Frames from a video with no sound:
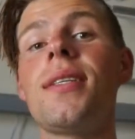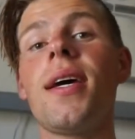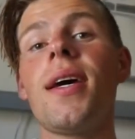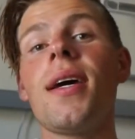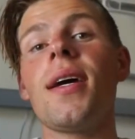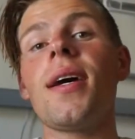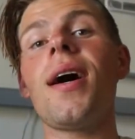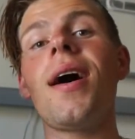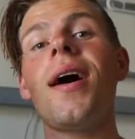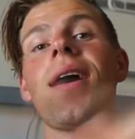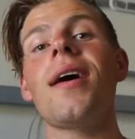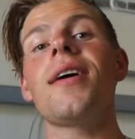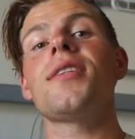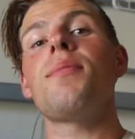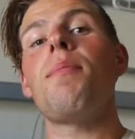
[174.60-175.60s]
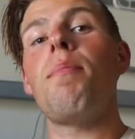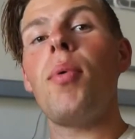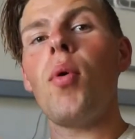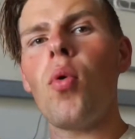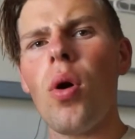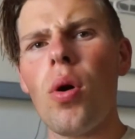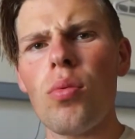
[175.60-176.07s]
gang guys.
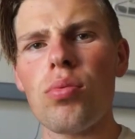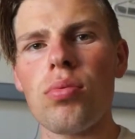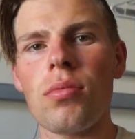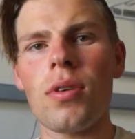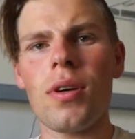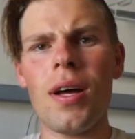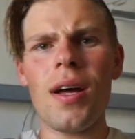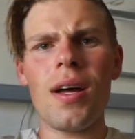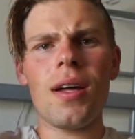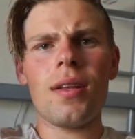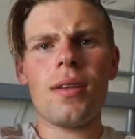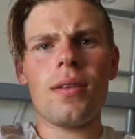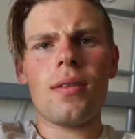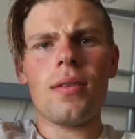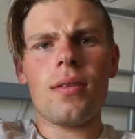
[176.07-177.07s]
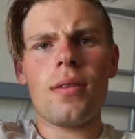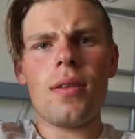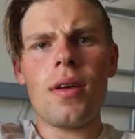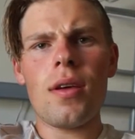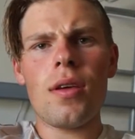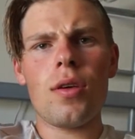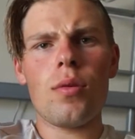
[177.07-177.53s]
Oh, god
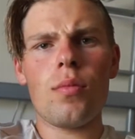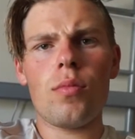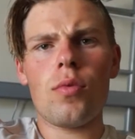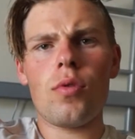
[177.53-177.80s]
damn.